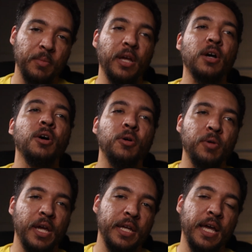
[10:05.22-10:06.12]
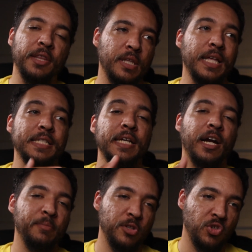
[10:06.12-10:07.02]
I'm like, oh, okay, yeah, that's the
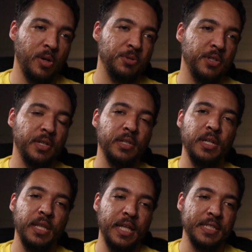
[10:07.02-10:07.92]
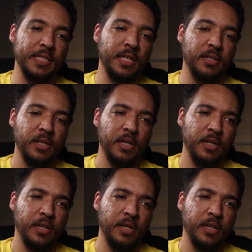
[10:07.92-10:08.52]
item description, and that's the